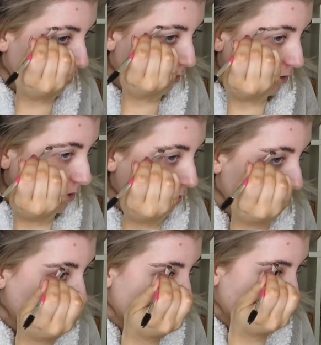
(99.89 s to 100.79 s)
do
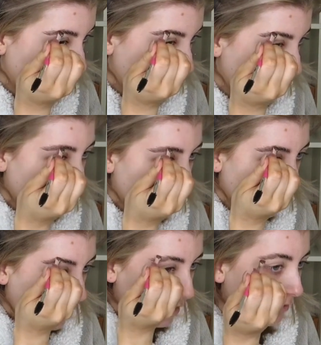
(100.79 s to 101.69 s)
them, but then I
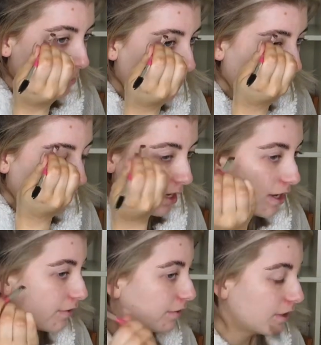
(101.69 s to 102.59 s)
carve them out
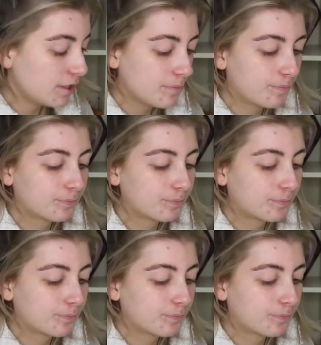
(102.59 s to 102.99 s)
after.